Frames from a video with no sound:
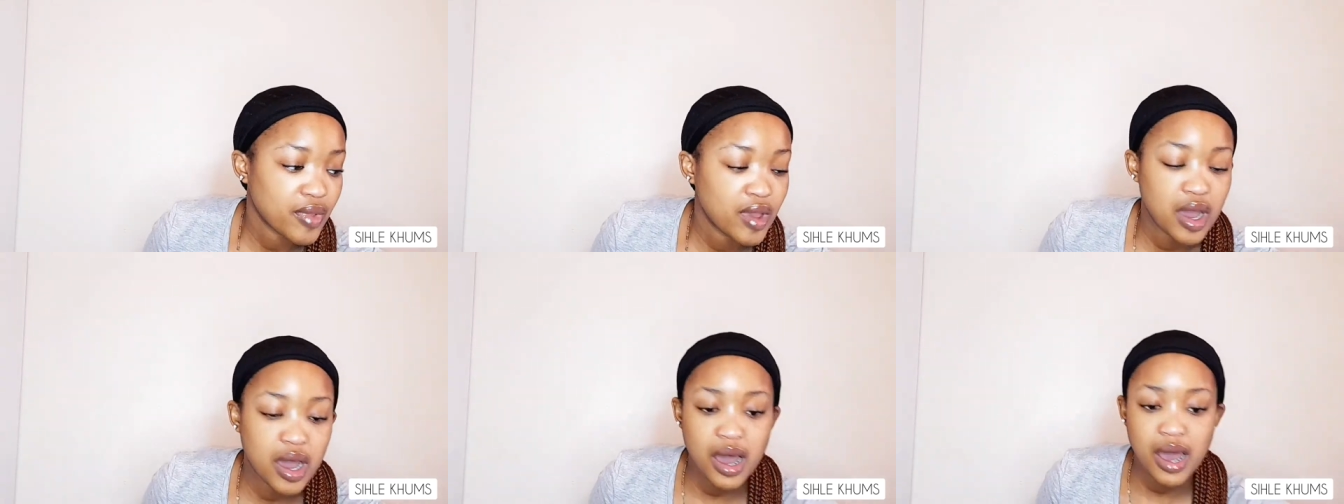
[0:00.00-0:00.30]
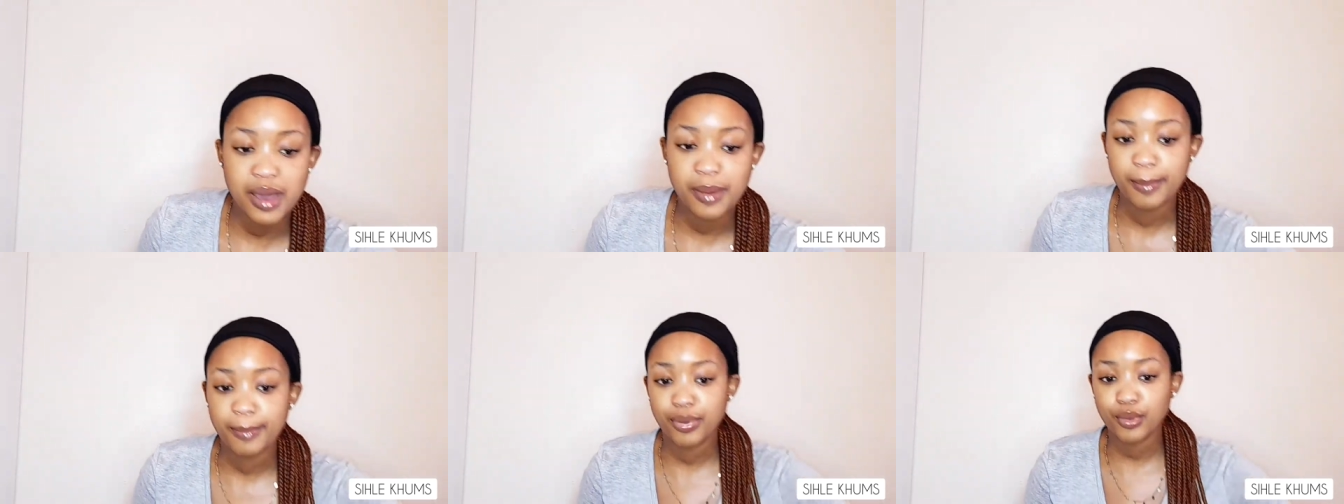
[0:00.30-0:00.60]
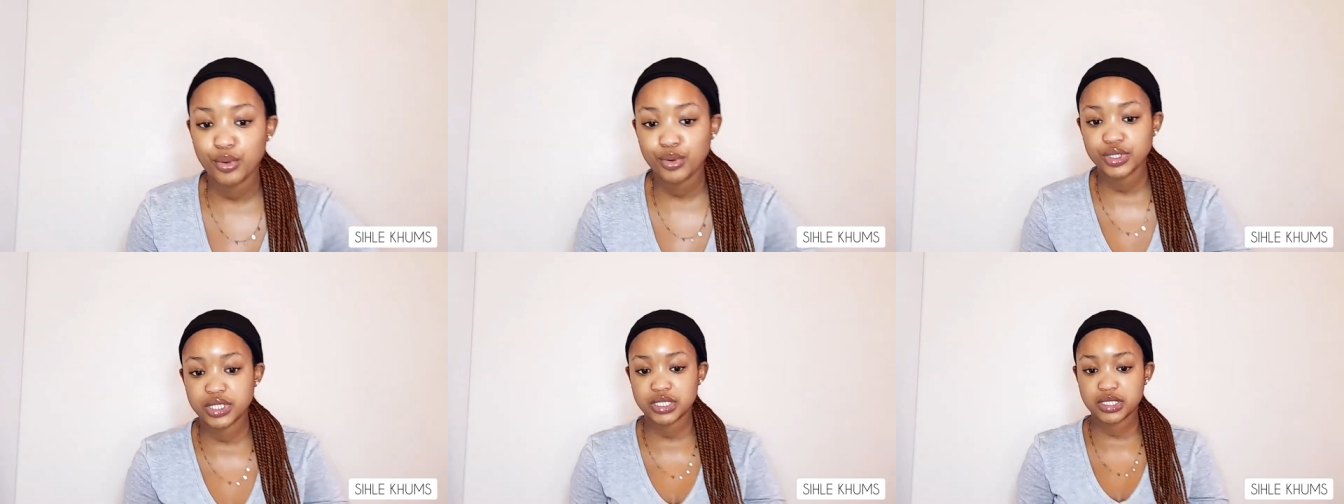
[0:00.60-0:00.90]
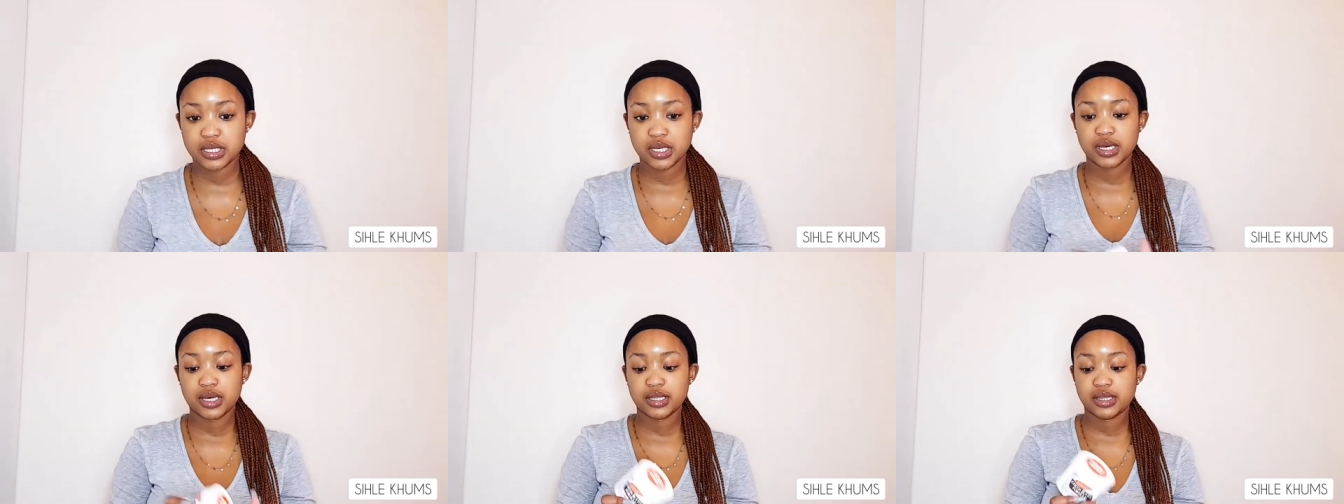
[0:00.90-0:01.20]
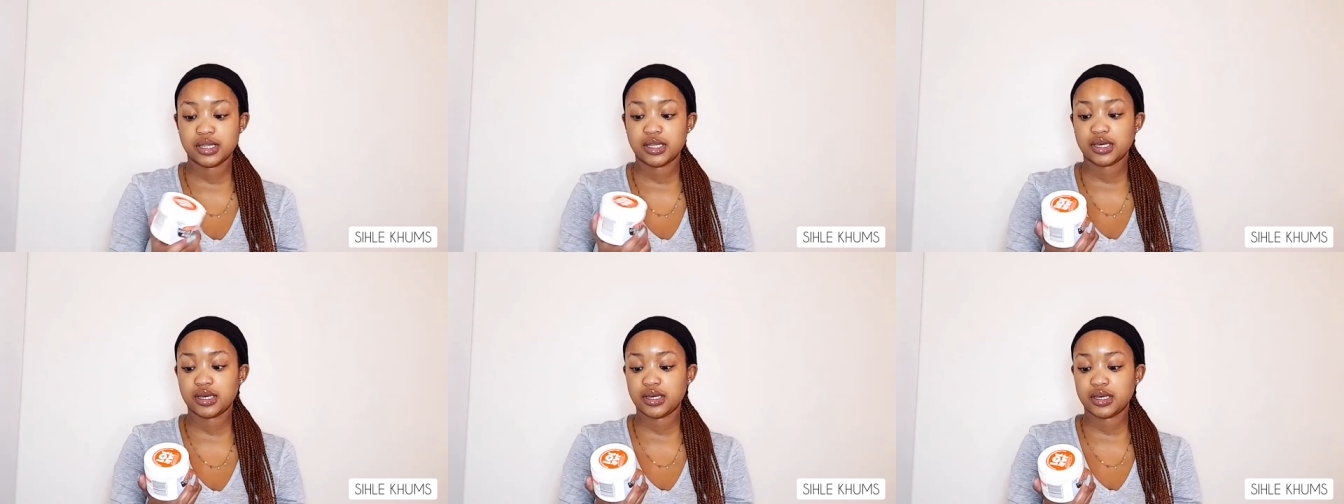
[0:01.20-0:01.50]
I bought
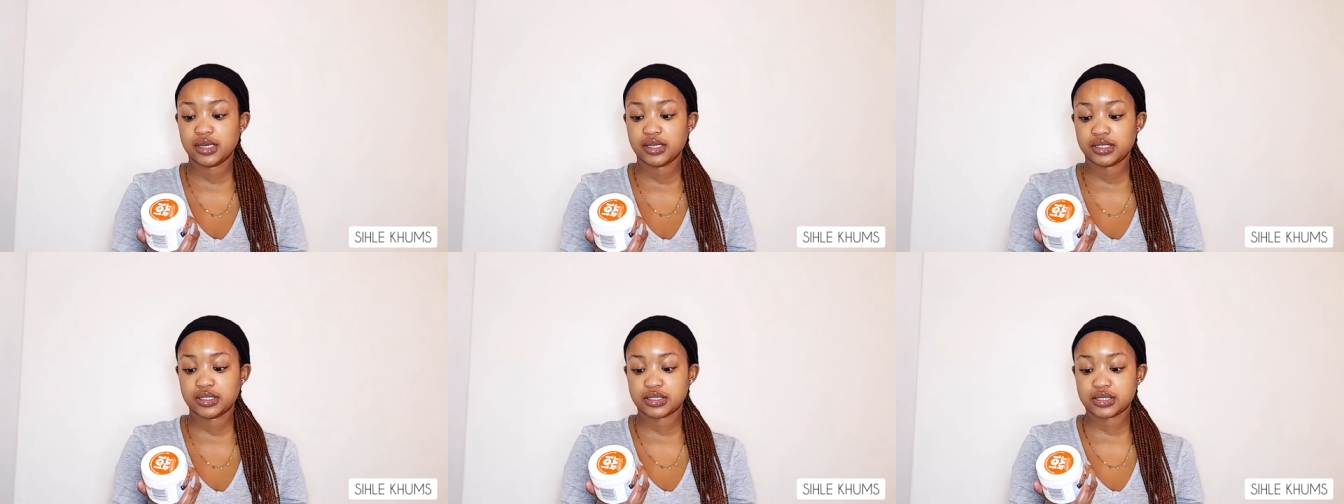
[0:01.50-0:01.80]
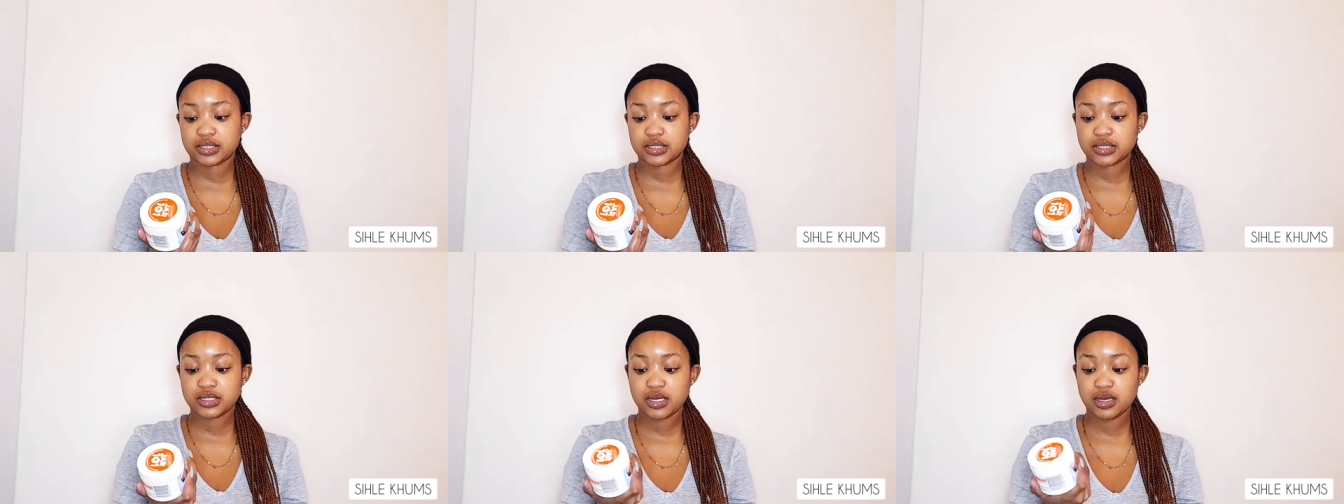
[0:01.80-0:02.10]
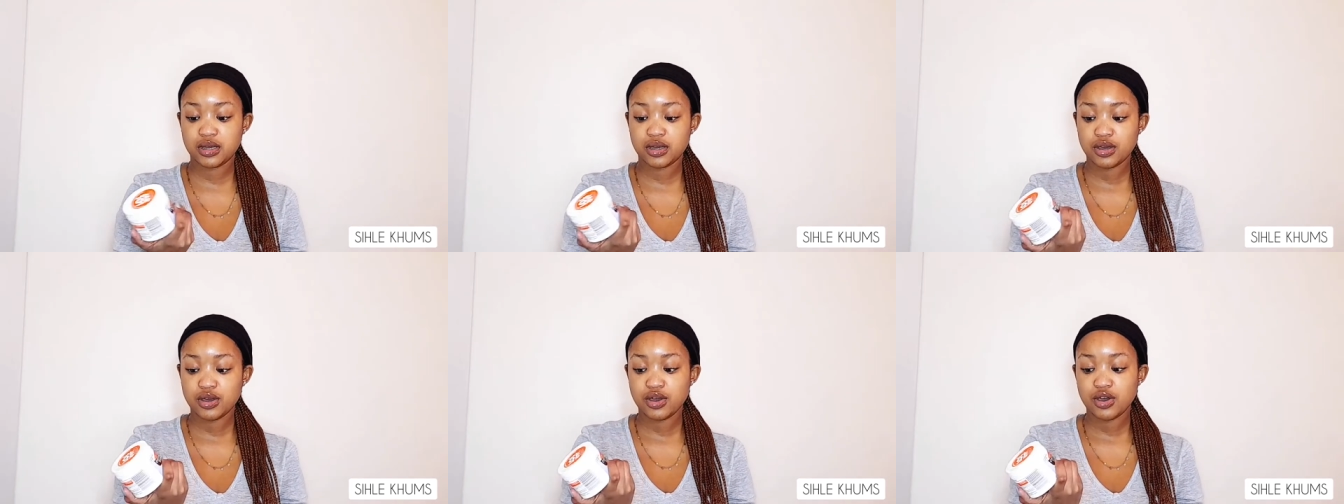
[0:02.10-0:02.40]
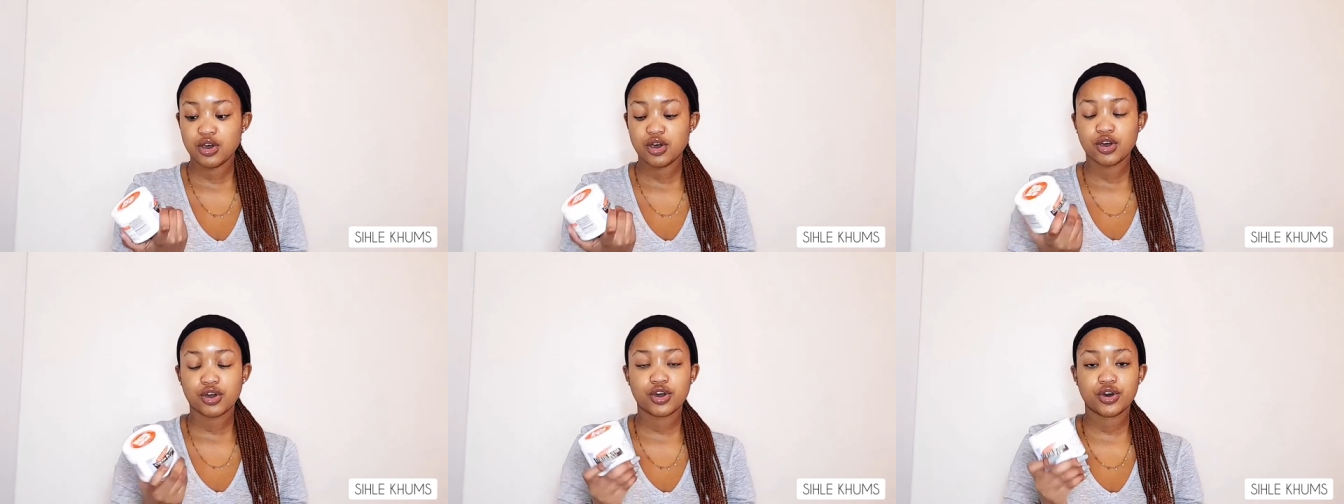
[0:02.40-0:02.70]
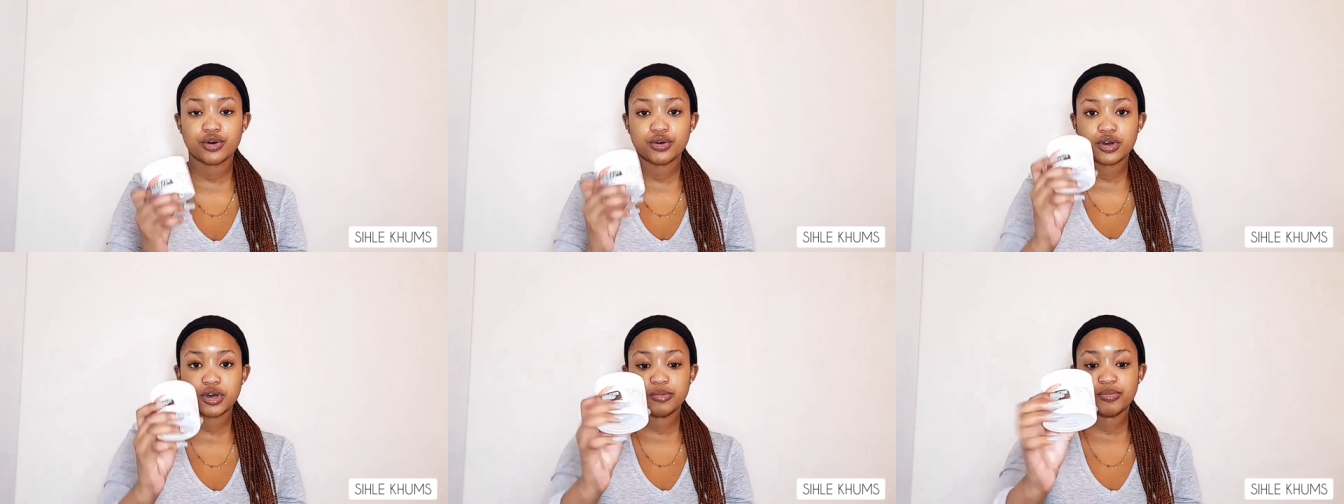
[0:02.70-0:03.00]
this
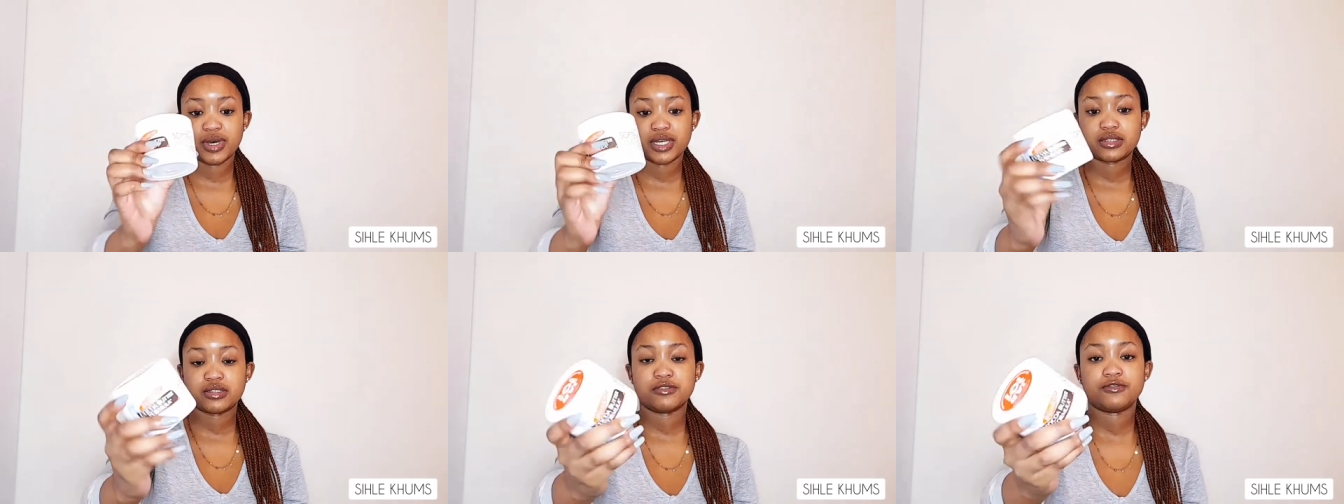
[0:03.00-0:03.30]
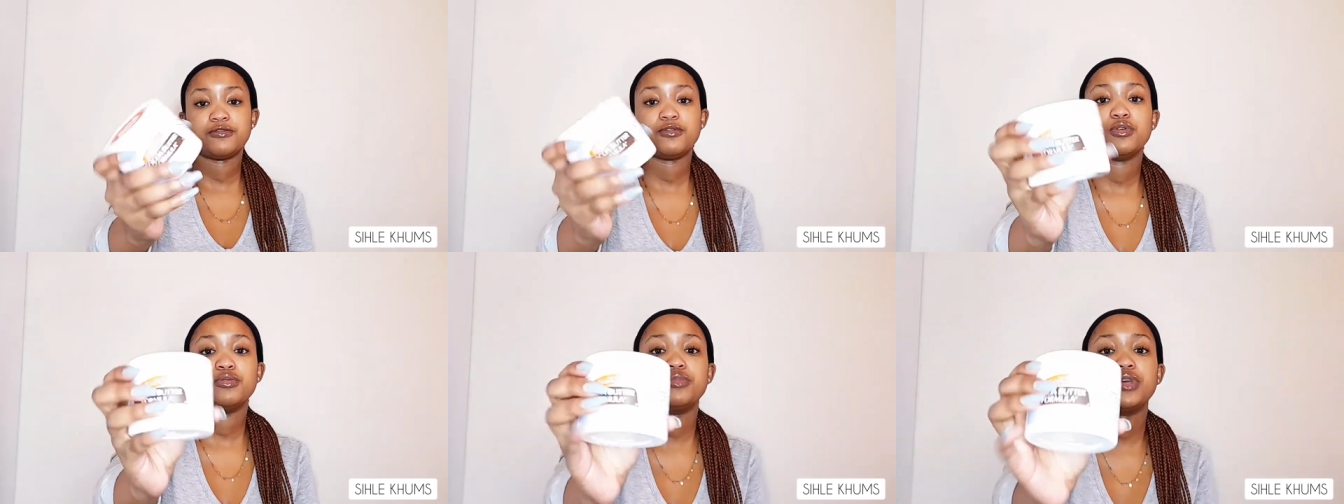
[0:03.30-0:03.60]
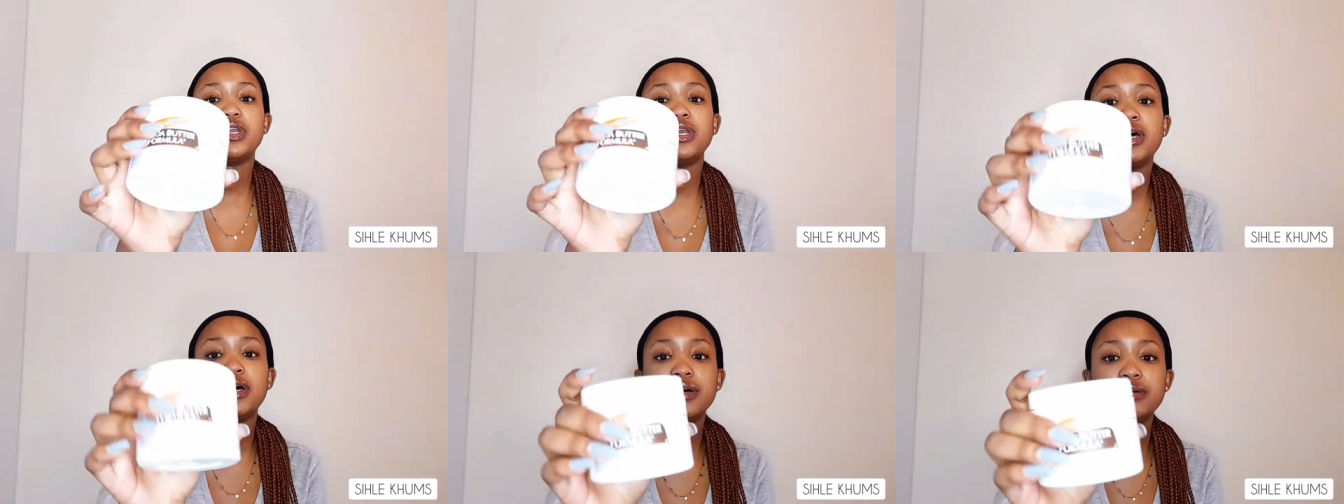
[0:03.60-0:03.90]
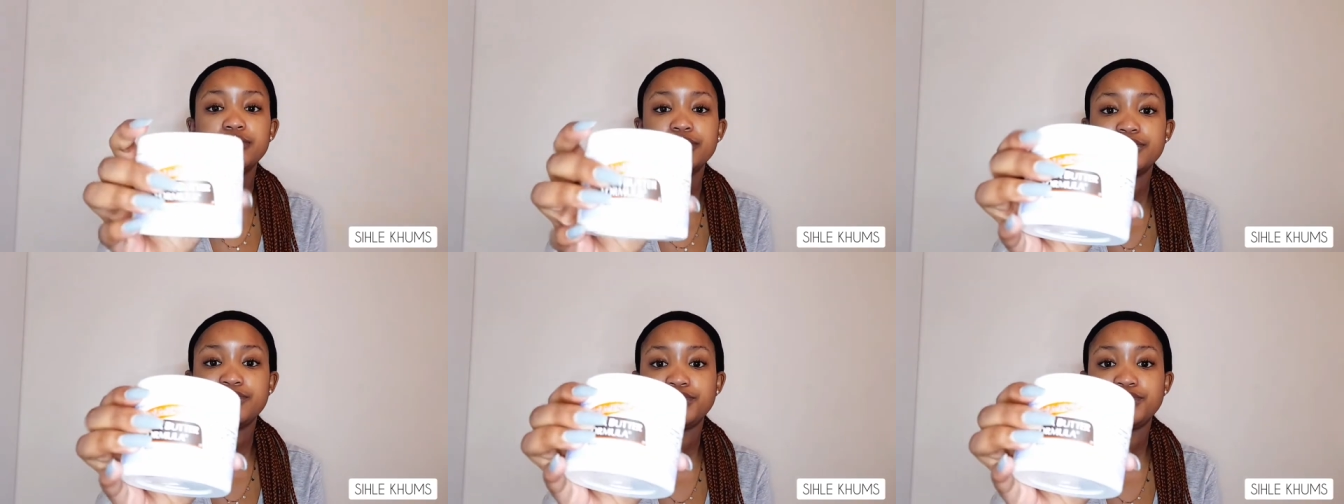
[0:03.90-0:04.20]
cocoa butter formula.